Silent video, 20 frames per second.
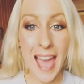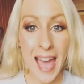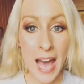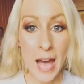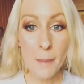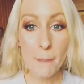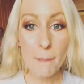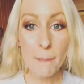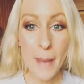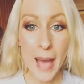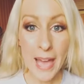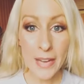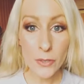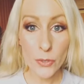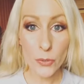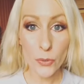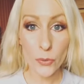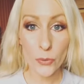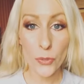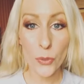
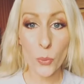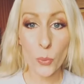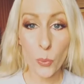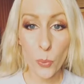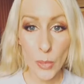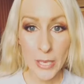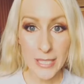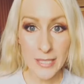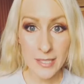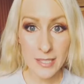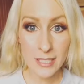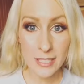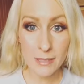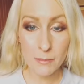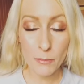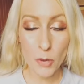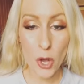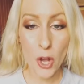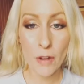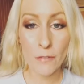outbattle the
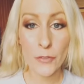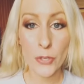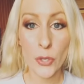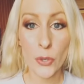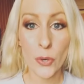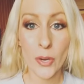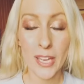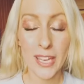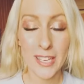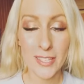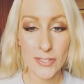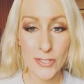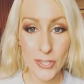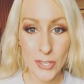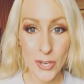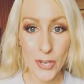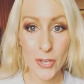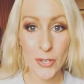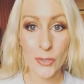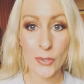wisdom of your
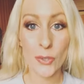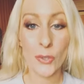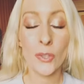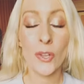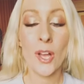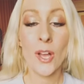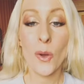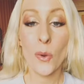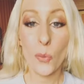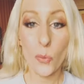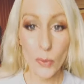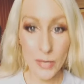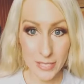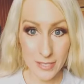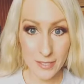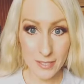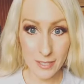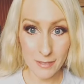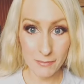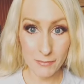internal
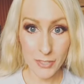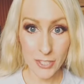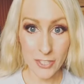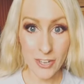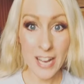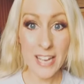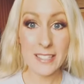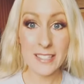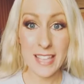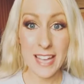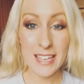wisdom, all right?